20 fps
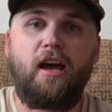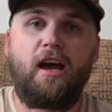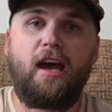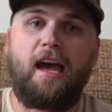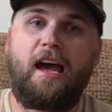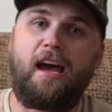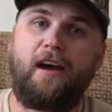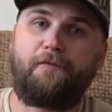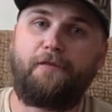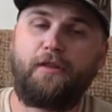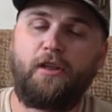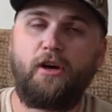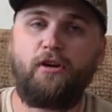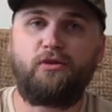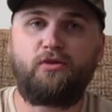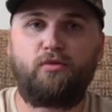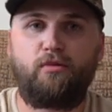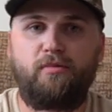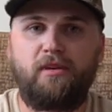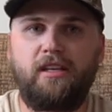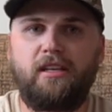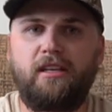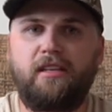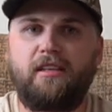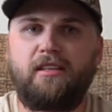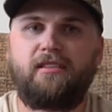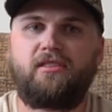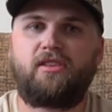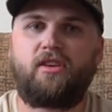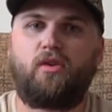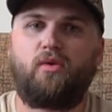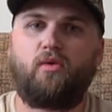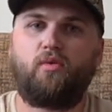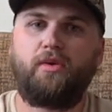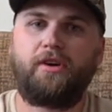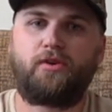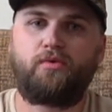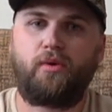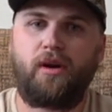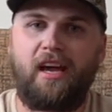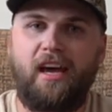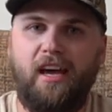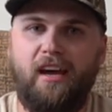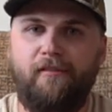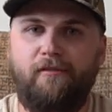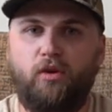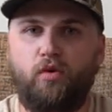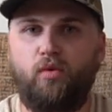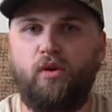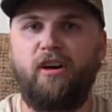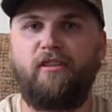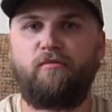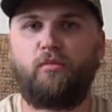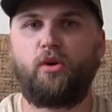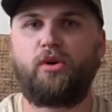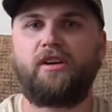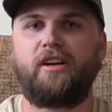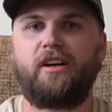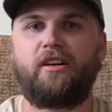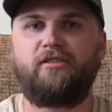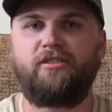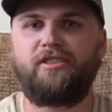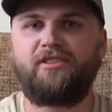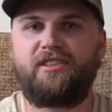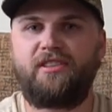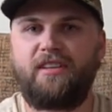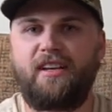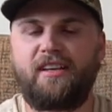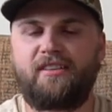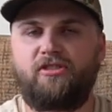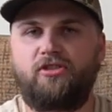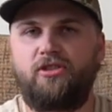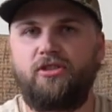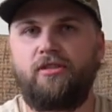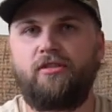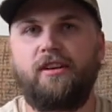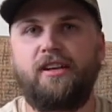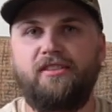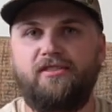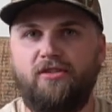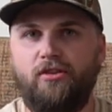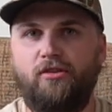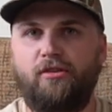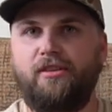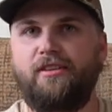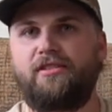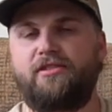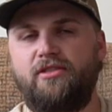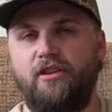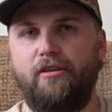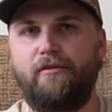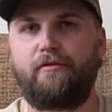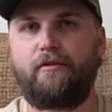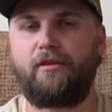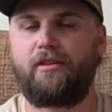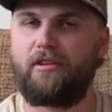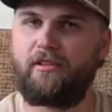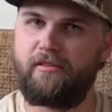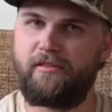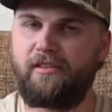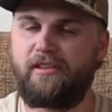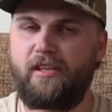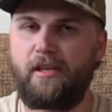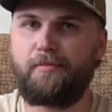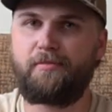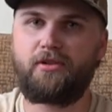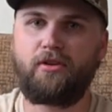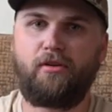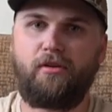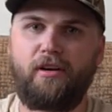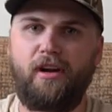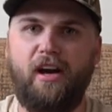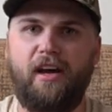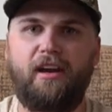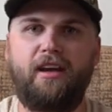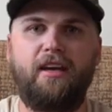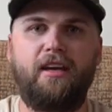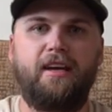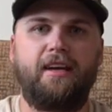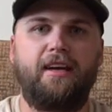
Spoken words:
Half of those would be hens, which would have 12 more ducklings the next year, and so on and so forth. You know, it keeps going on.